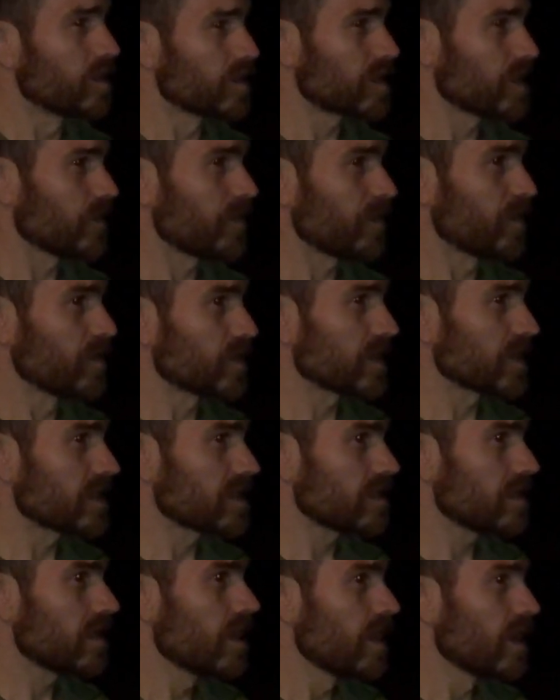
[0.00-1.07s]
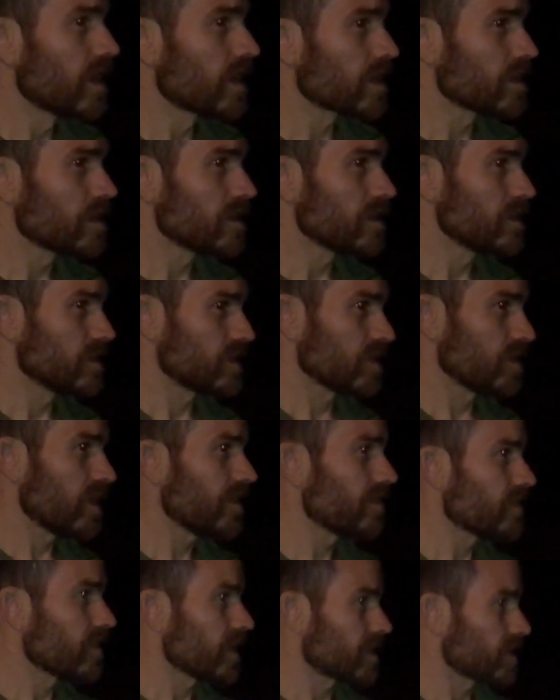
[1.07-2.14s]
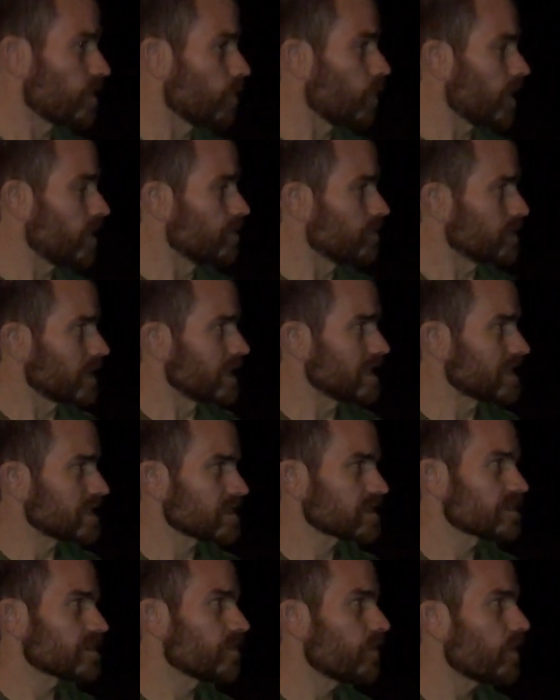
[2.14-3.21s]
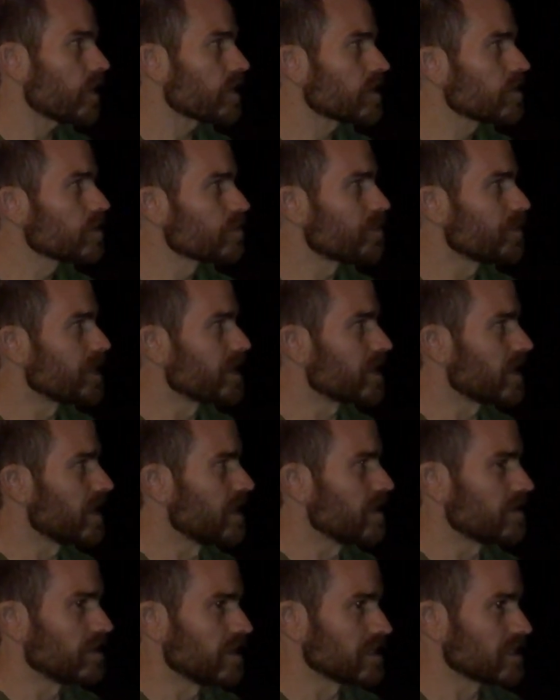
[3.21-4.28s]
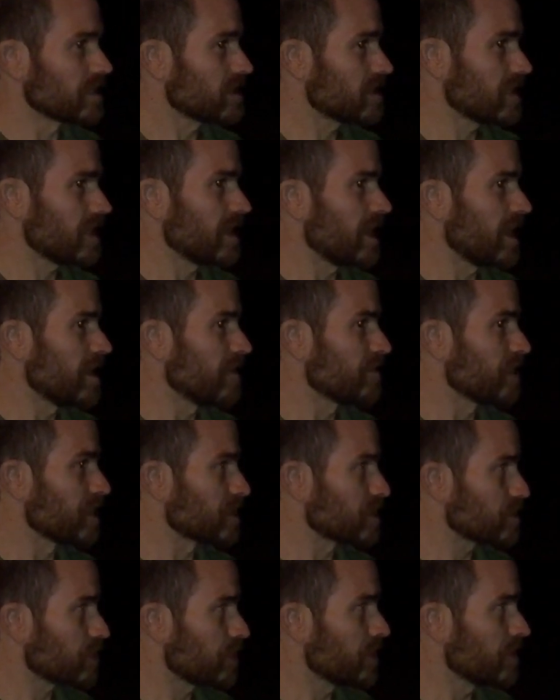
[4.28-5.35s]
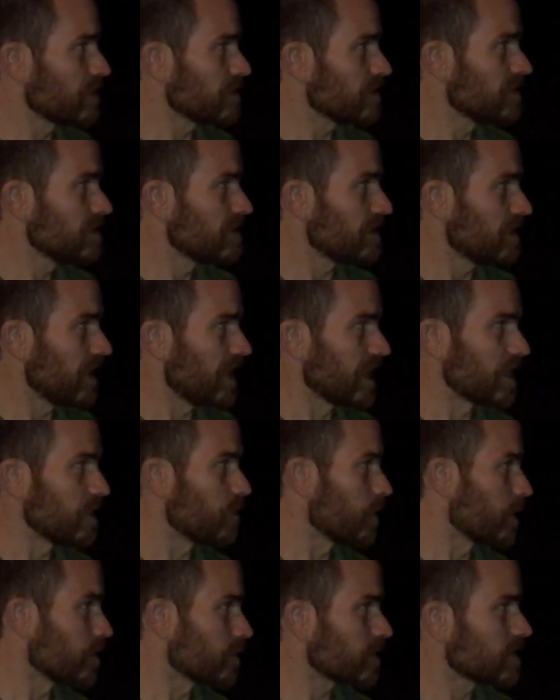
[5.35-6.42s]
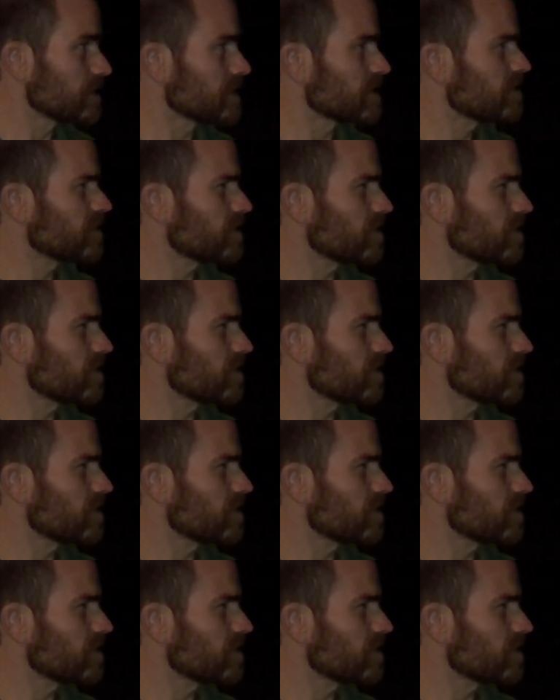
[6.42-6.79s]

it was confusing. You still have like the white blazes to follow, but it doesn't say Avon Trail anywhere because